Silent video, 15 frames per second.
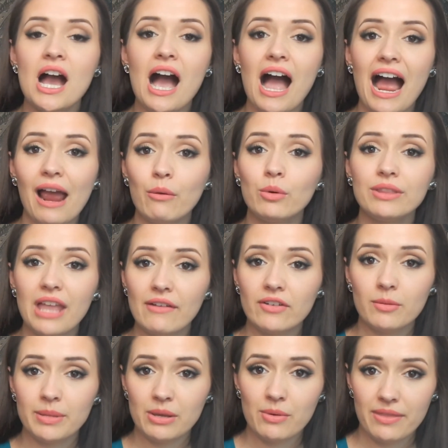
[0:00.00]
I will
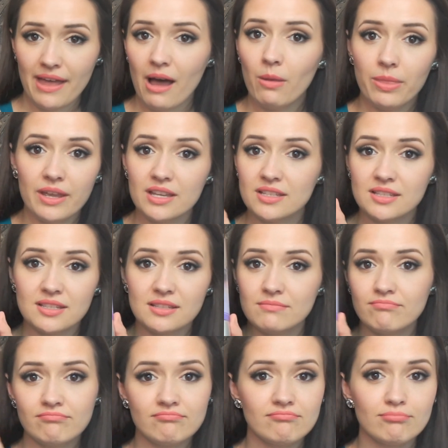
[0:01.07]
never be without this.
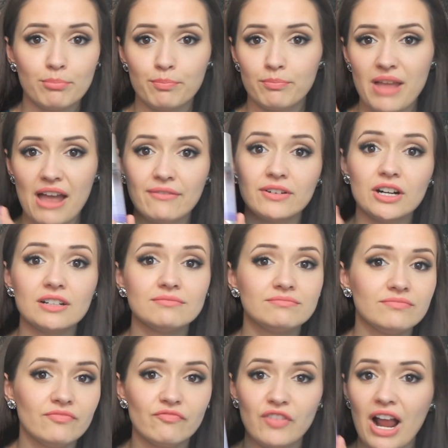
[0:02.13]
Ever.
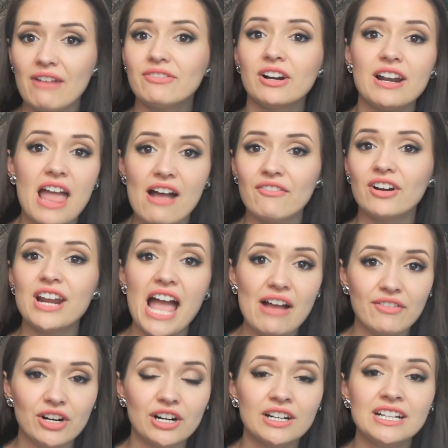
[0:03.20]
Forever and ever and
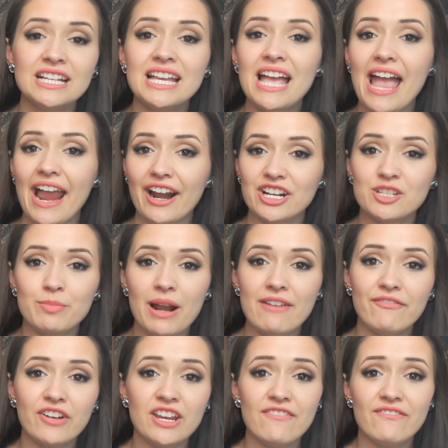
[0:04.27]
ever.
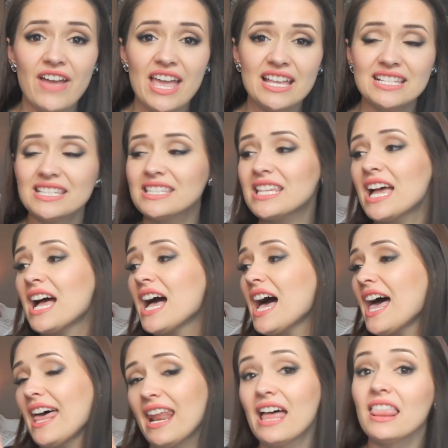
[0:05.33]
Hairspray for your face,
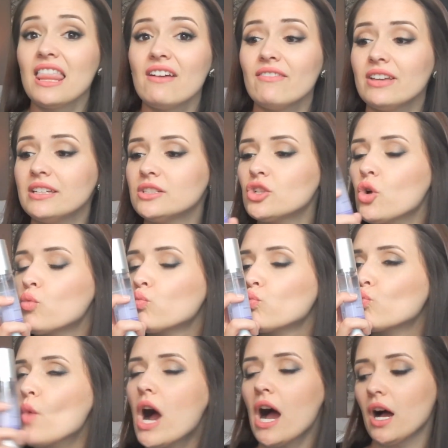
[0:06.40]
and I love it.
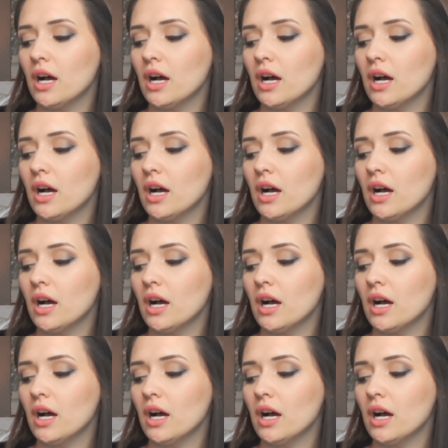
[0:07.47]
Mwah.